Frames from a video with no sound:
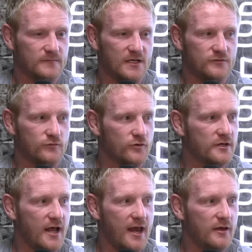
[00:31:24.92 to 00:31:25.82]
is
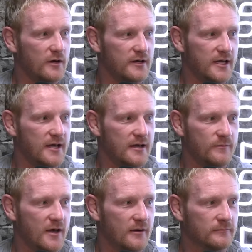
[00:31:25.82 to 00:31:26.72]
running anywhere near
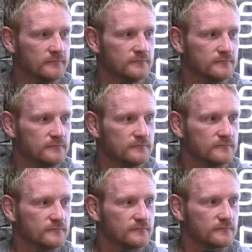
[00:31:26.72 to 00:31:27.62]
him now.
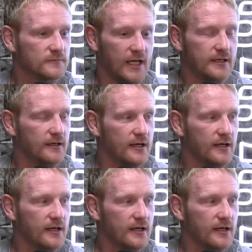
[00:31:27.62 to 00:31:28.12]
Like,